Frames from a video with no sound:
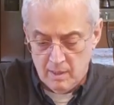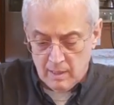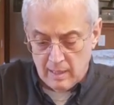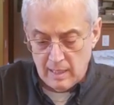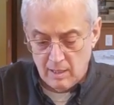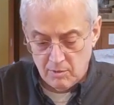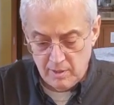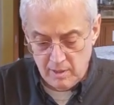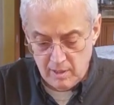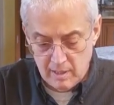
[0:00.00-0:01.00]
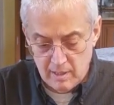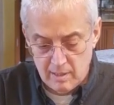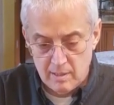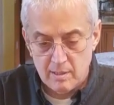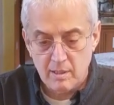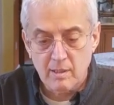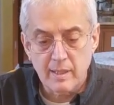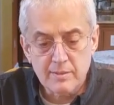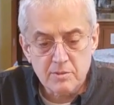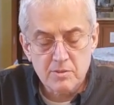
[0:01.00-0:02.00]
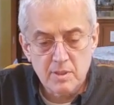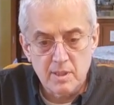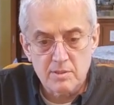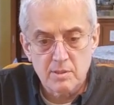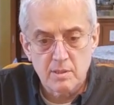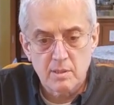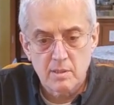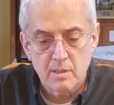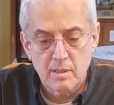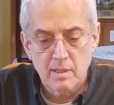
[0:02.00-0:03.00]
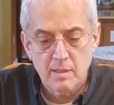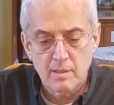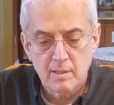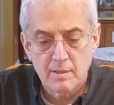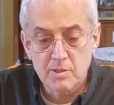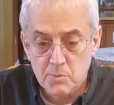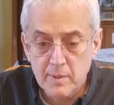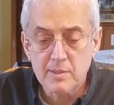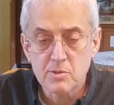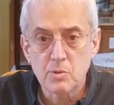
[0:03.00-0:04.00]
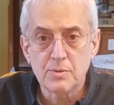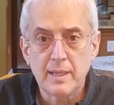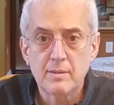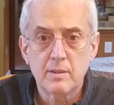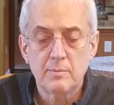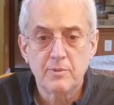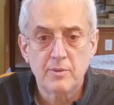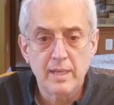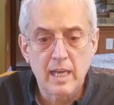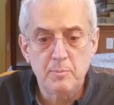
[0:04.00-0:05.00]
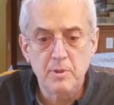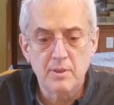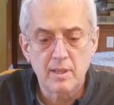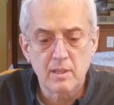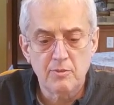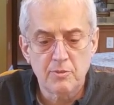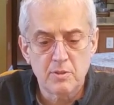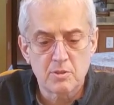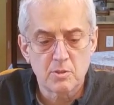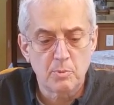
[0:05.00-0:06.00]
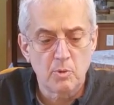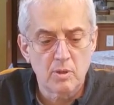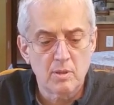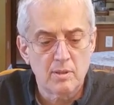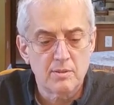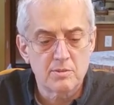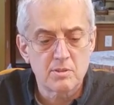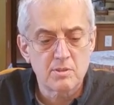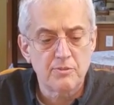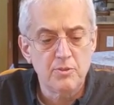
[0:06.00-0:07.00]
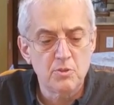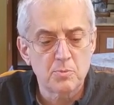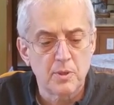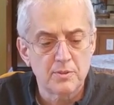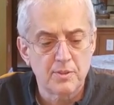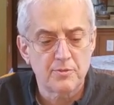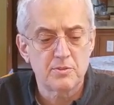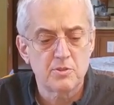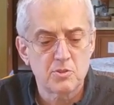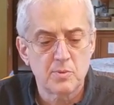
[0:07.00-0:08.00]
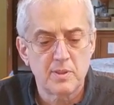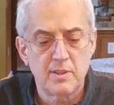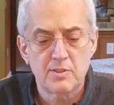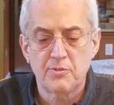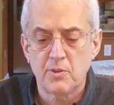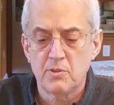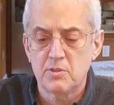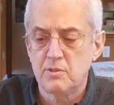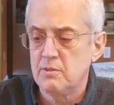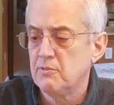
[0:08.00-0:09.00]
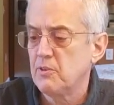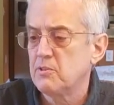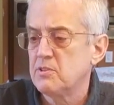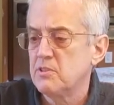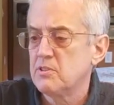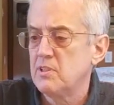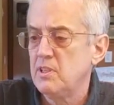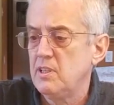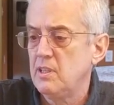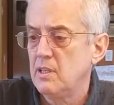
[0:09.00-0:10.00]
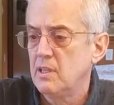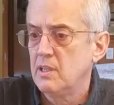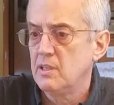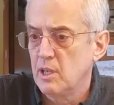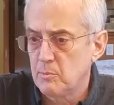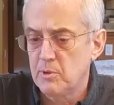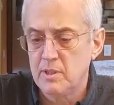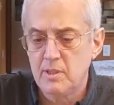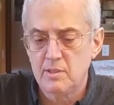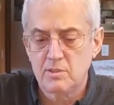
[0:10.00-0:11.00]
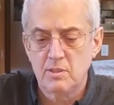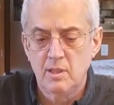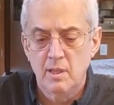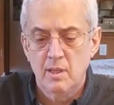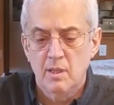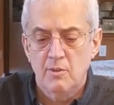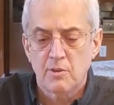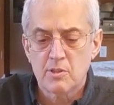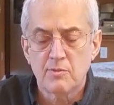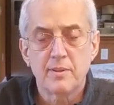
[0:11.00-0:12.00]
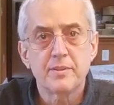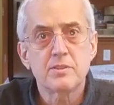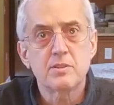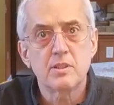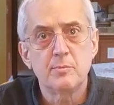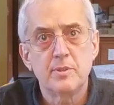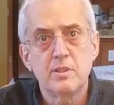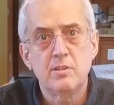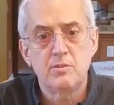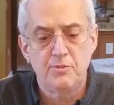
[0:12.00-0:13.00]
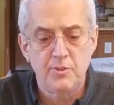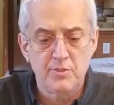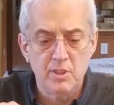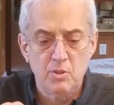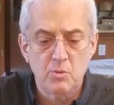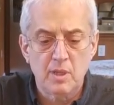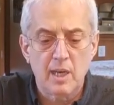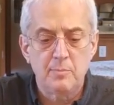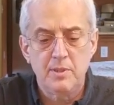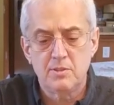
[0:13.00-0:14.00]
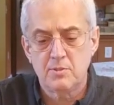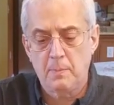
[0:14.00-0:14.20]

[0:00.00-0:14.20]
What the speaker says: Now the collector's edition, this one is sold out. I'm very happy. Thank you for your support. There's just a few small differences with this version versus the numbered edition. First of all, this is limited to 52 copies.